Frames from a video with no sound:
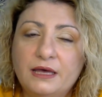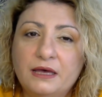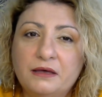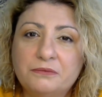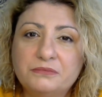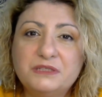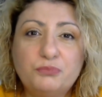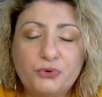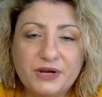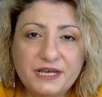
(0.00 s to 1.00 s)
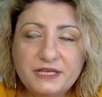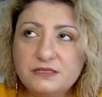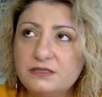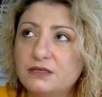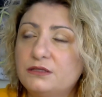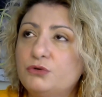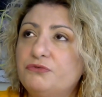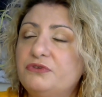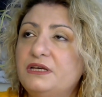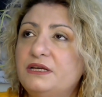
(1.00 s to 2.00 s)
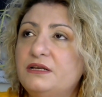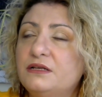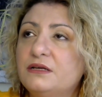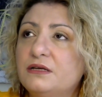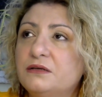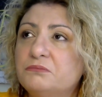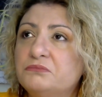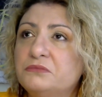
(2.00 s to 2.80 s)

Um, depressed and you feel um,